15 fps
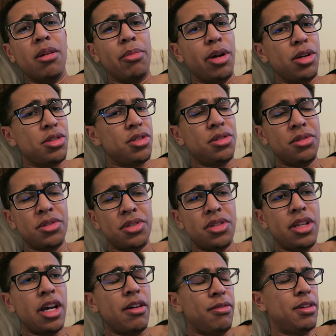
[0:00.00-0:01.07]
personal
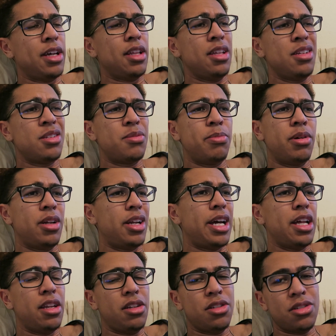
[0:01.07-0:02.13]
stuff like this, but
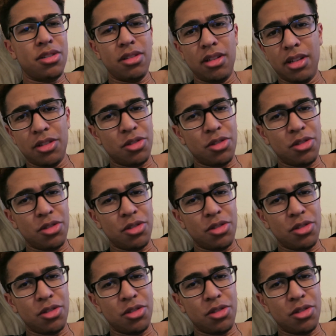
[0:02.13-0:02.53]
I just